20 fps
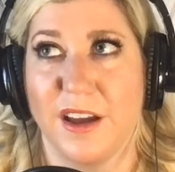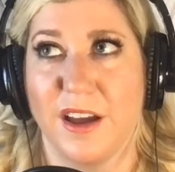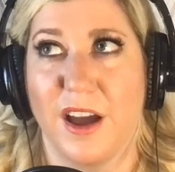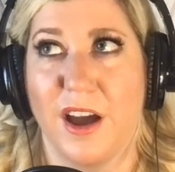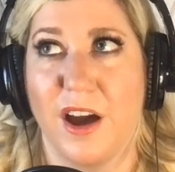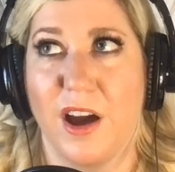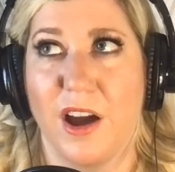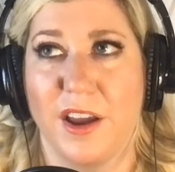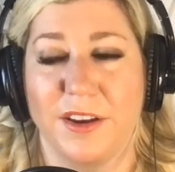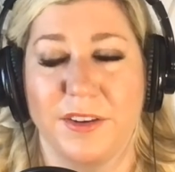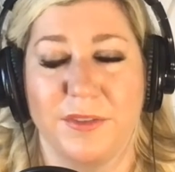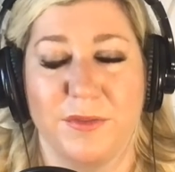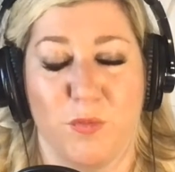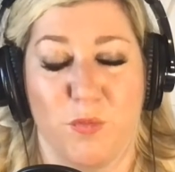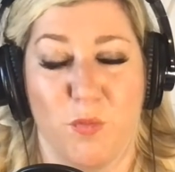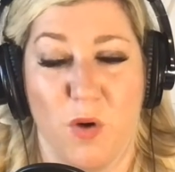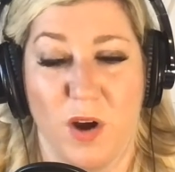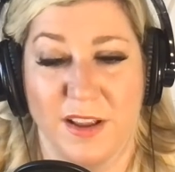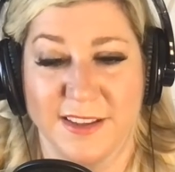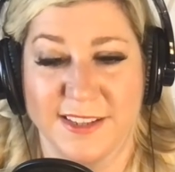on
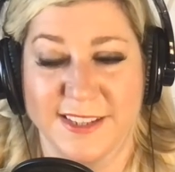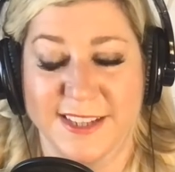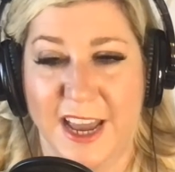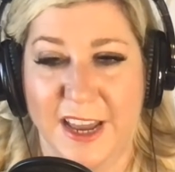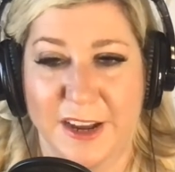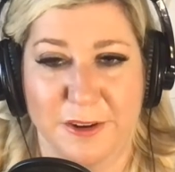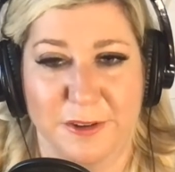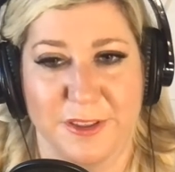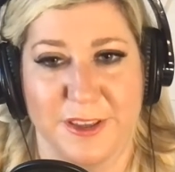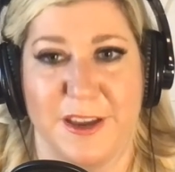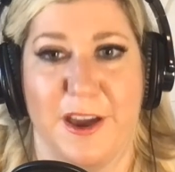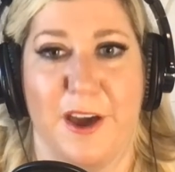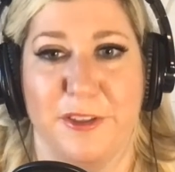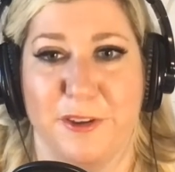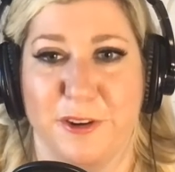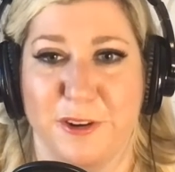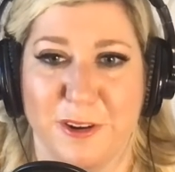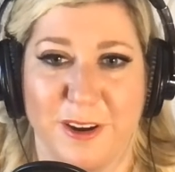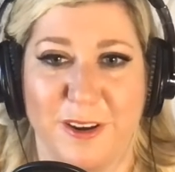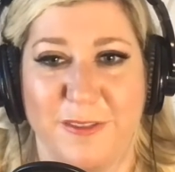one side or the
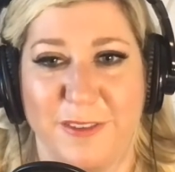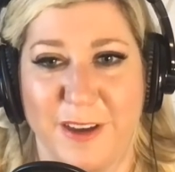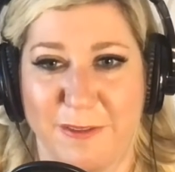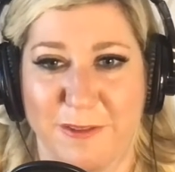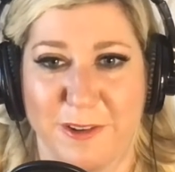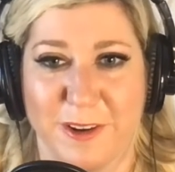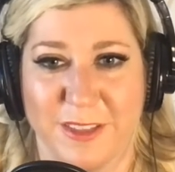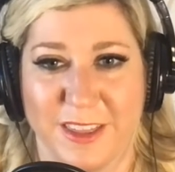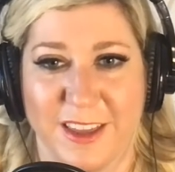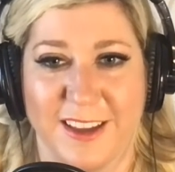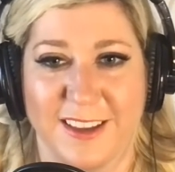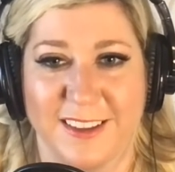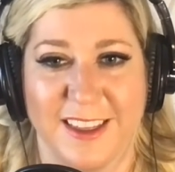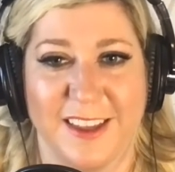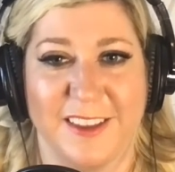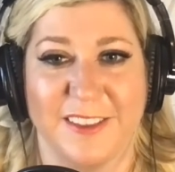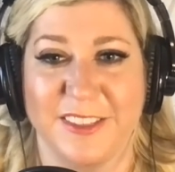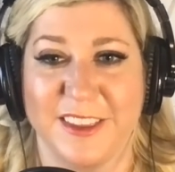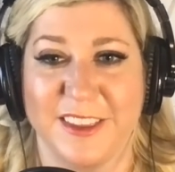other of everything. That life